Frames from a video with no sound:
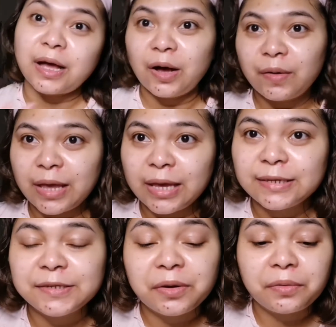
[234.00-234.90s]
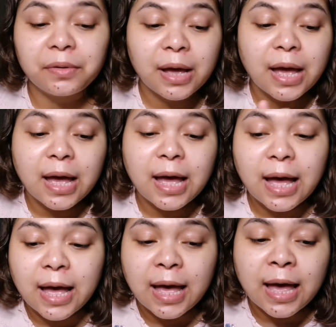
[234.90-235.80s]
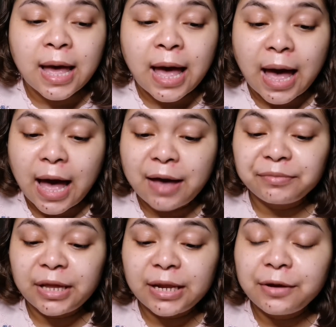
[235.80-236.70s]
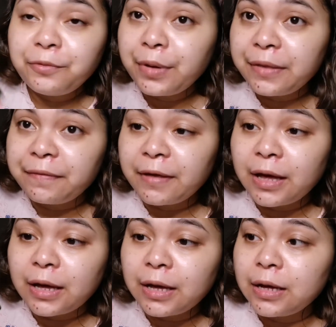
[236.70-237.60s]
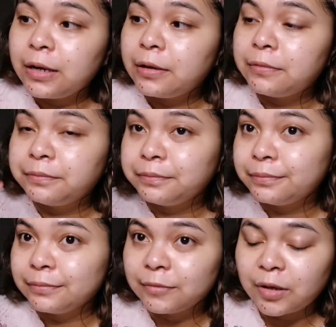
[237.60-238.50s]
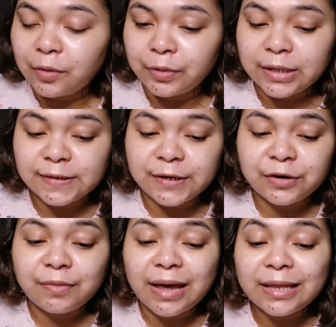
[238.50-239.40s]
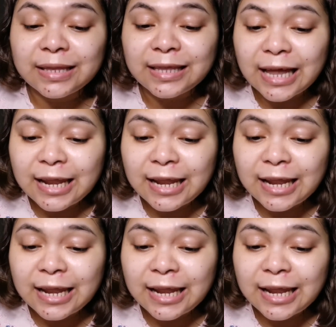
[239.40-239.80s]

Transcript: Okay, so I'm done with the serum, and the